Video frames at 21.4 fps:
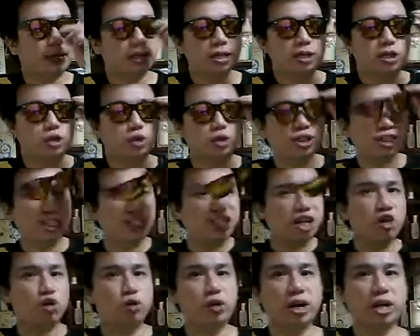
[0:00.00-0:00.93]
So
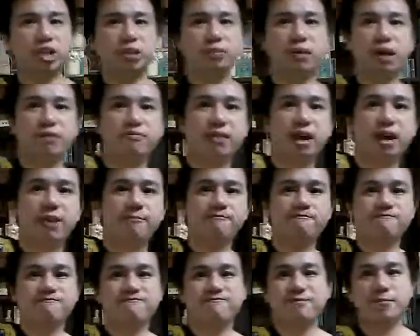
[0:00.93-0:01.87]
see you next month, man.
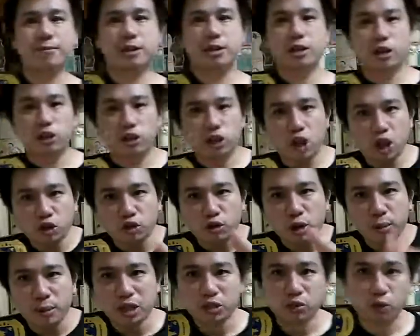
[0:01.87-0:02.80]
Thank you
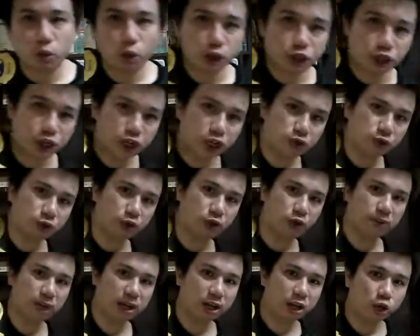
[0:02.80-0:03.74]
very much for watching this
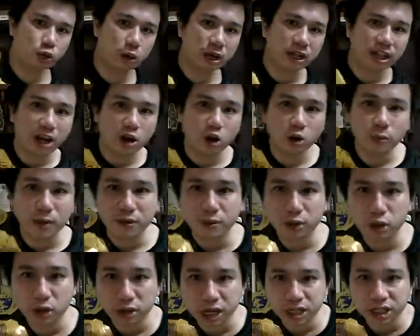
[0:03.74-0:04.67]
video, man. Quick like on my
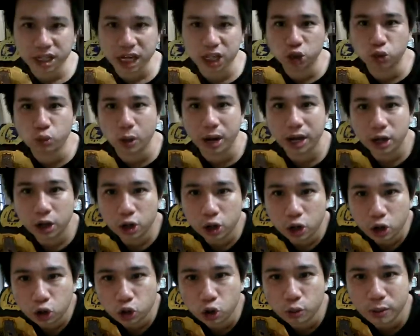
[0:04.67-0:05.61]
video and subscribe
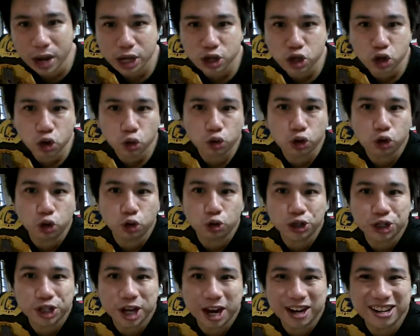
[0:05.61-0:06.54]
to my YouTube
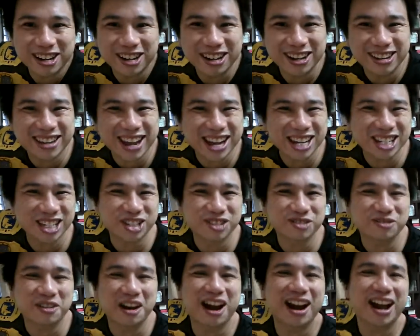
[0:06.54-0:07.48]
channel. That's
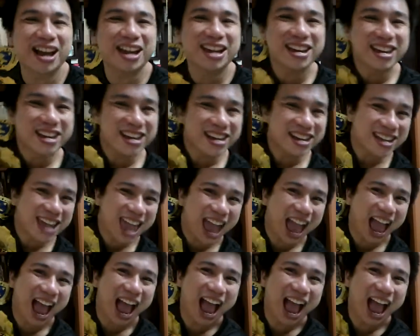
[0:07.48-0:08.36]
right. Yeah.